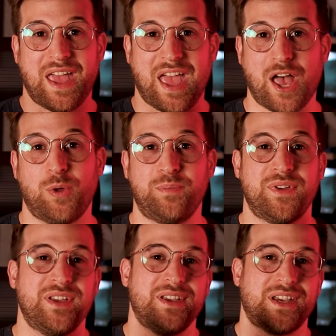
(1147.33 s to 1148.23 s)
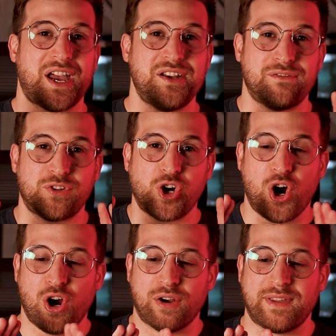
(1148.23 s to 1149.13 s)
help kind of
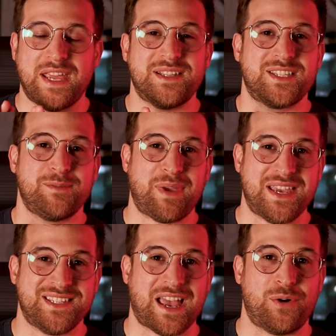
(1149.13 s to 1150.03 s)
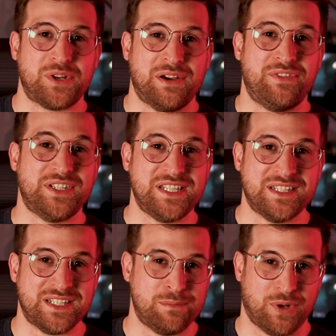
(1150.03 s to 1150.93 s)
carve its space out of the D&D